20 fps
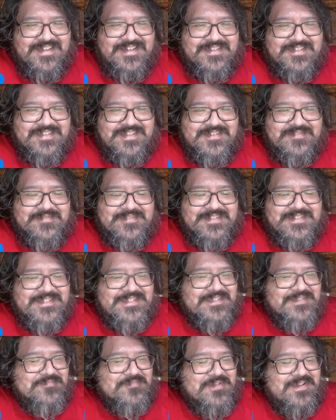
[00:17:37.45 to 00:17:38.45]
I think you
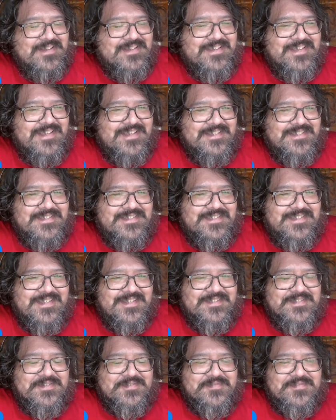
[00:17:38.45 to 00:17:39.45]
listen to podcasts,
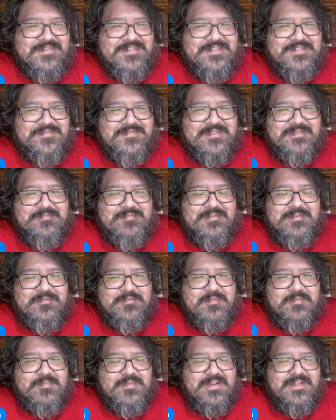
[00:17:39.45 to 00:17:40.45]
that's so funny.
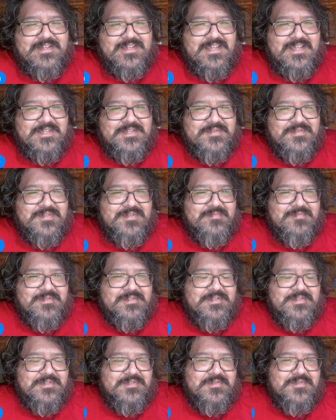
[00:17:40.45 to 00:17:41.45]
Whatever podcast, we'll
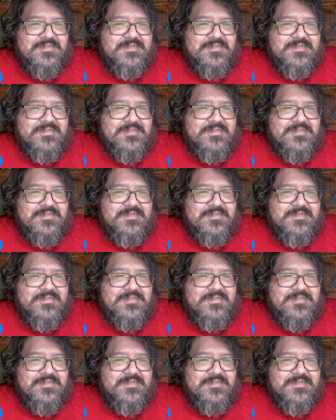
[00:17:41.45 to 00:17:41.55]
just